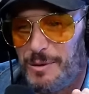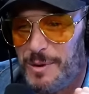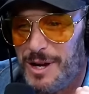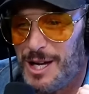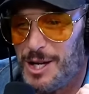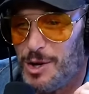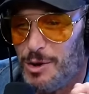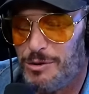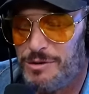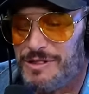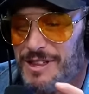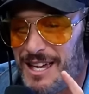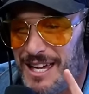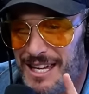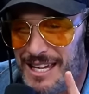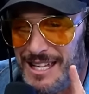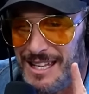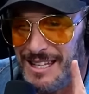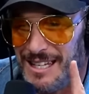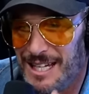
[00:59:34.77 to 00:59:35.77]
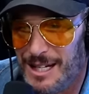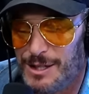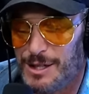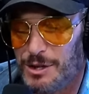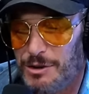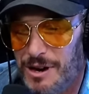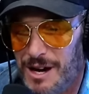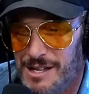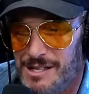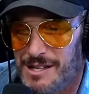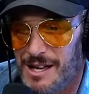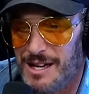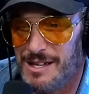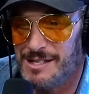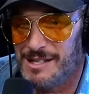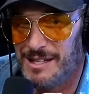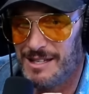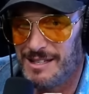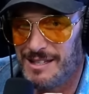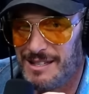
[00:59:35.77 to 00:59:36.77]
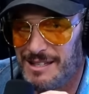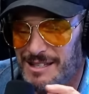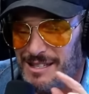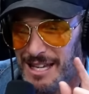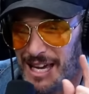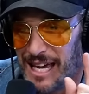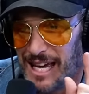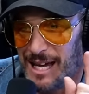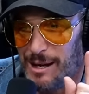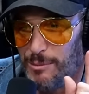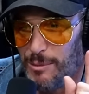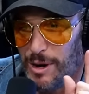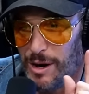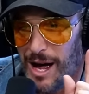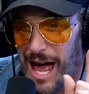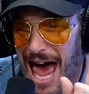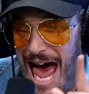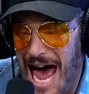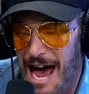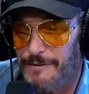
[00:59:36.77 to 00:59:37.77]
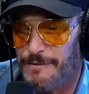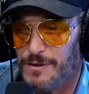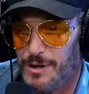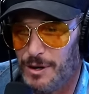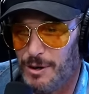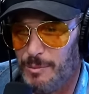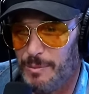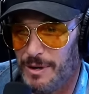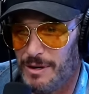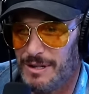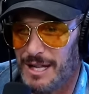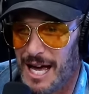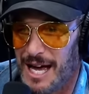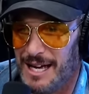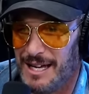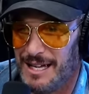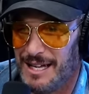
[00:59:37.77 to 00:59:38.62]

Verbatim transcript: me you think Neil deGrasse Tyson came after Bill Nye?